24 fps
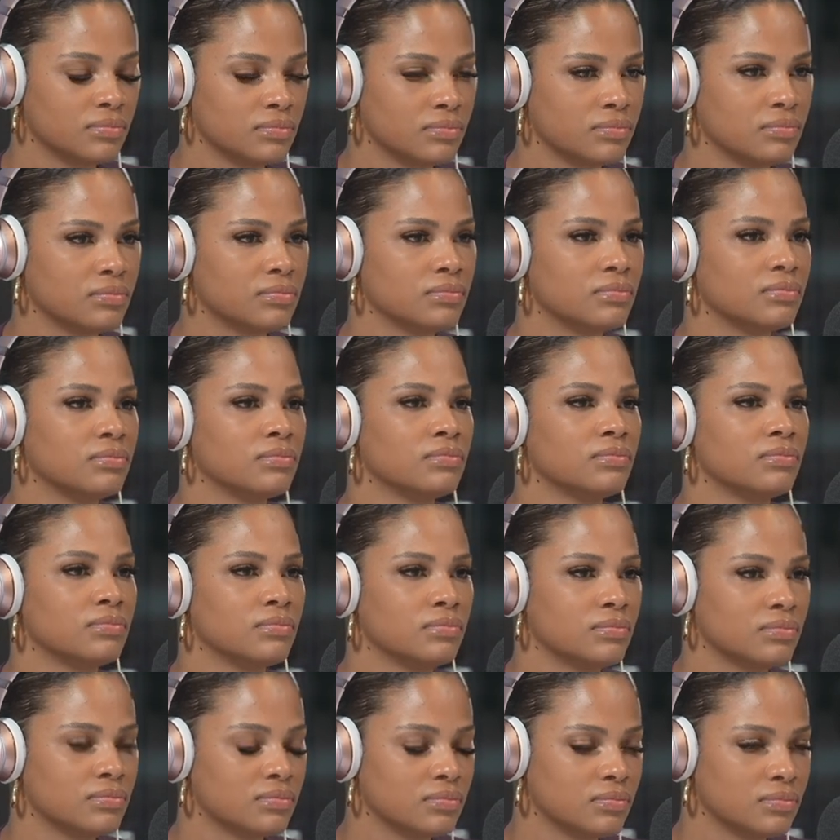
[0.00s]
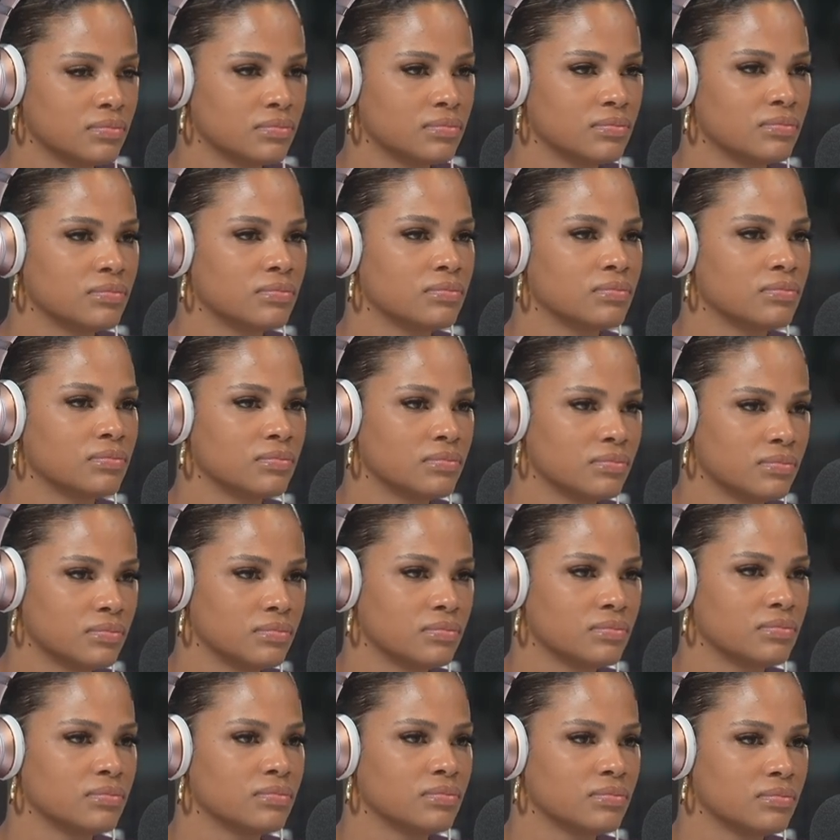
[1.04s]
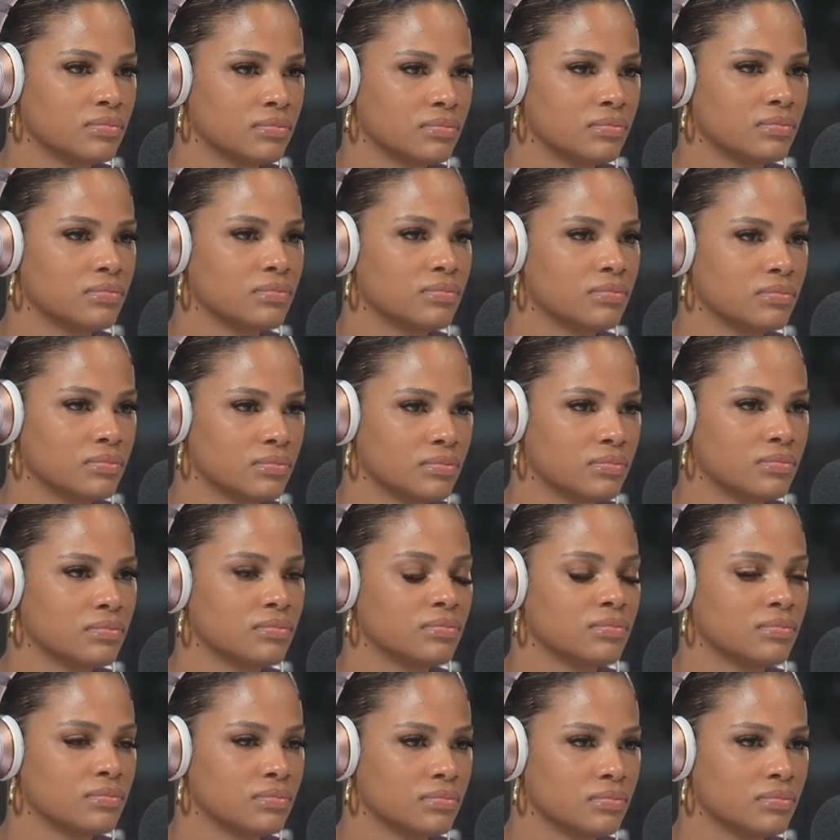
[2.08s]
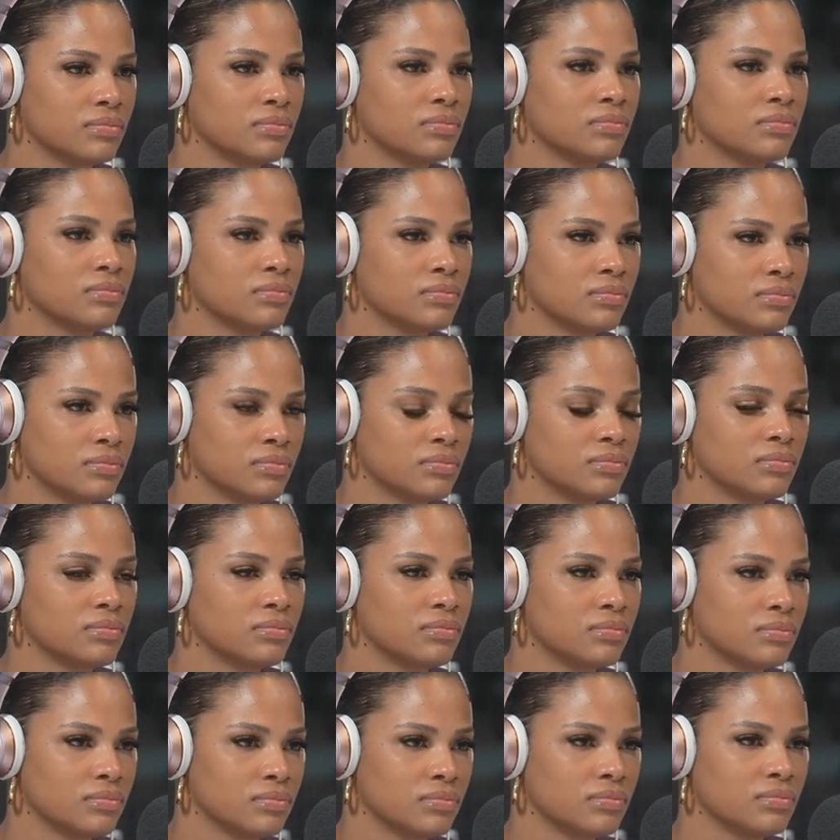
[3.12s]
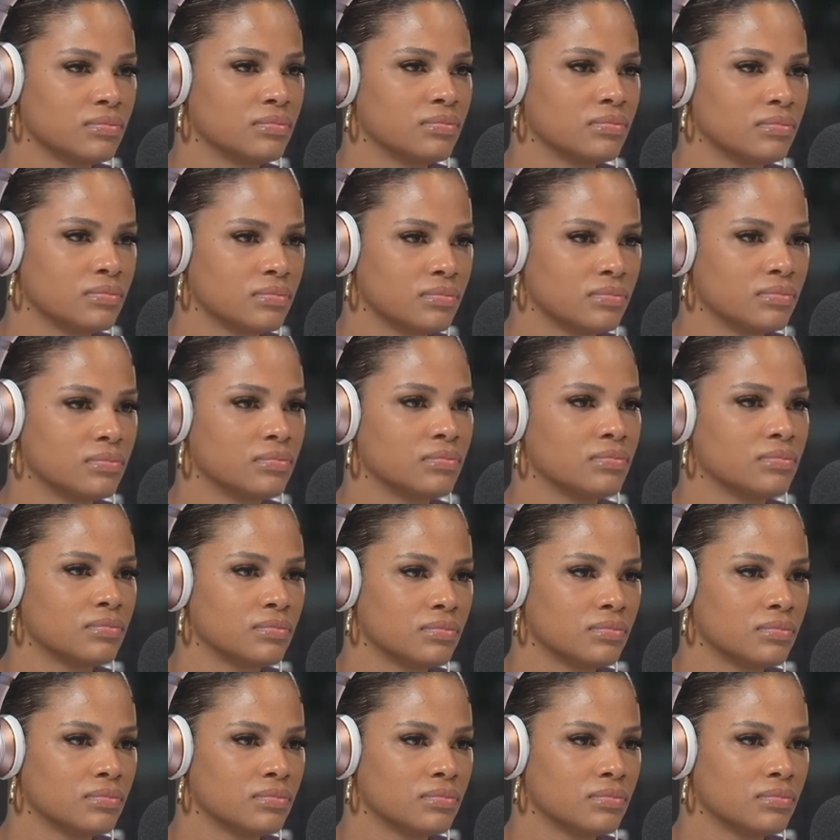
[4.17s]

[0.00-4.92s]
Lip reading: [no speech]